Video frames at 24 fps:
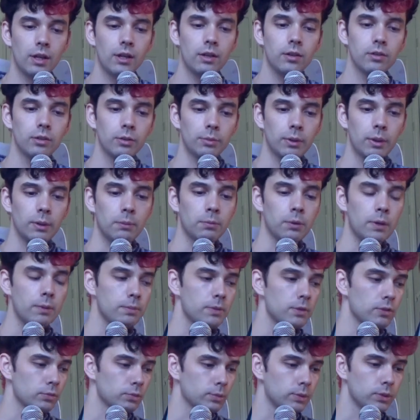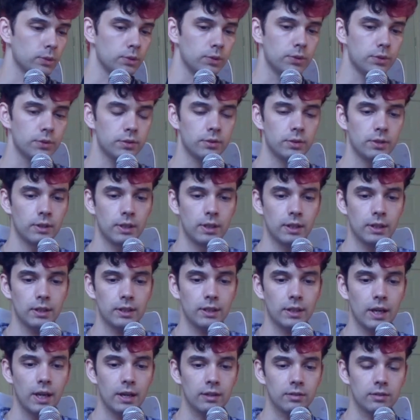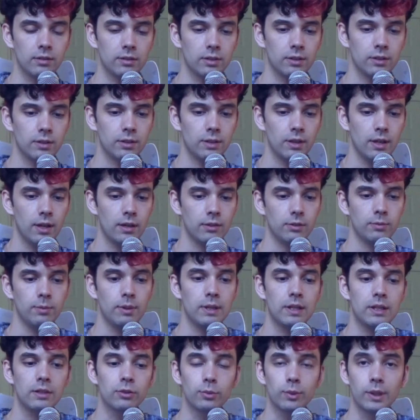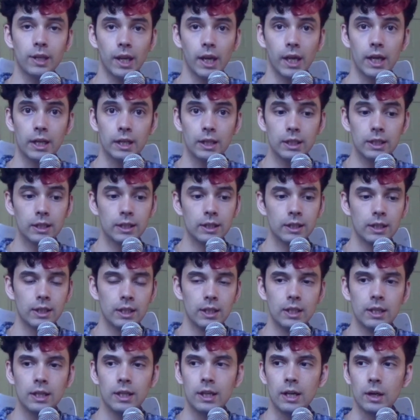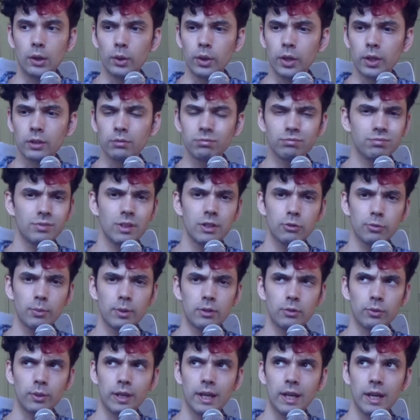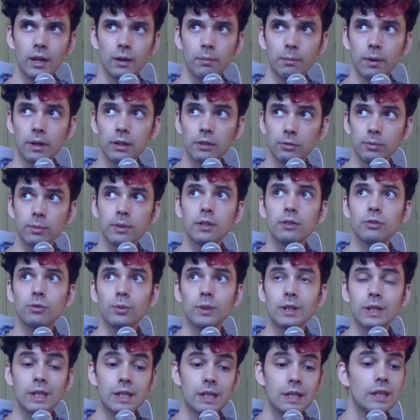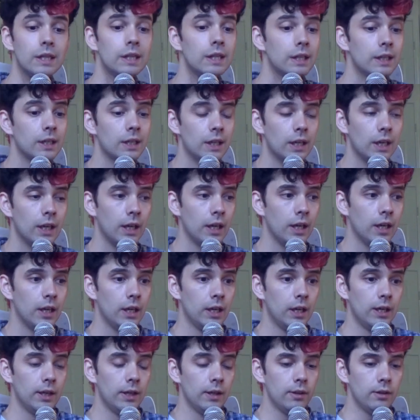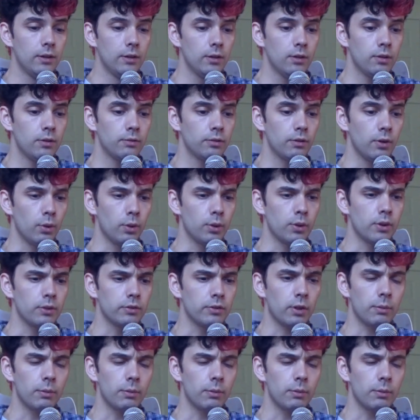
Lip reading: So I'm going to prep these molds, cast as many as we can, or not as many as we can, but as many as we need for orders.